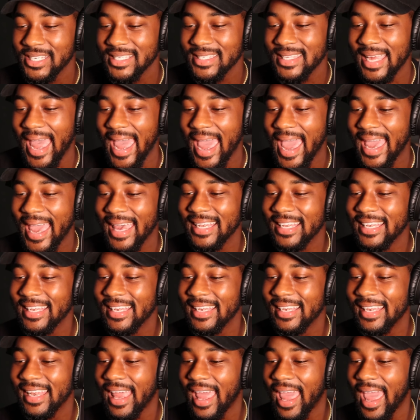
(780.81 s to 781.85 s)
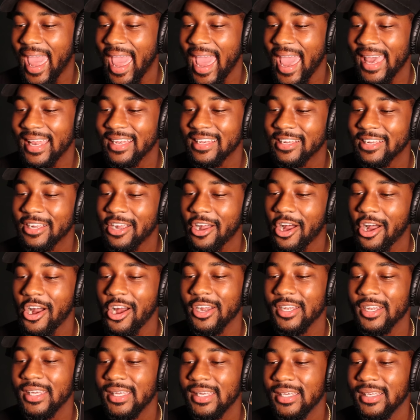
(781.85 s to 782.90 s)
adding adding
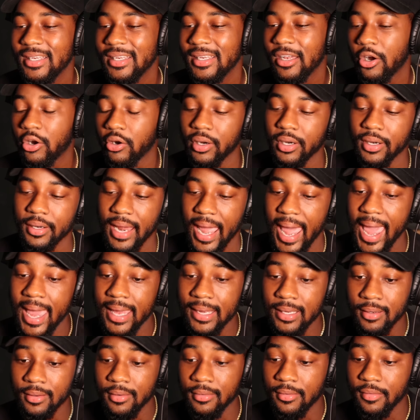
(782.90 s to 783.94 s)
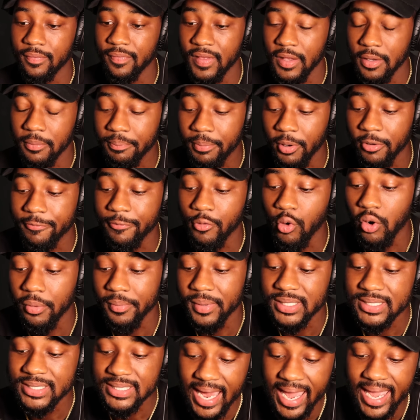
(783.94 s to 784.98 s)
Cardi or adding them
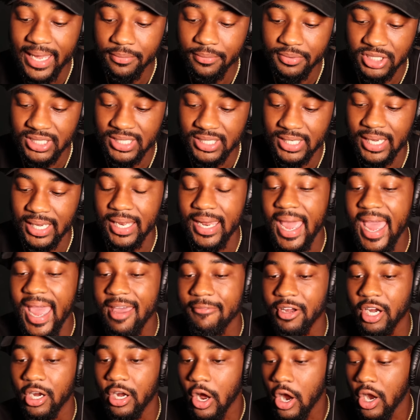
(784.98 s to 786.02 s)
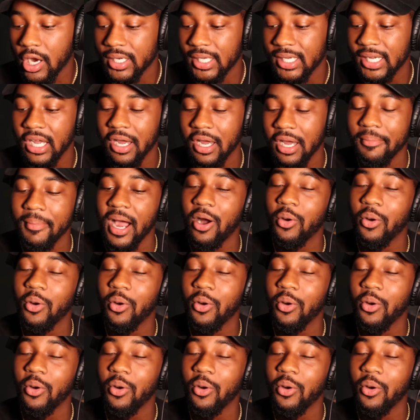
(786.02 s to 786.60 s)
performing type shit and having Cardi come out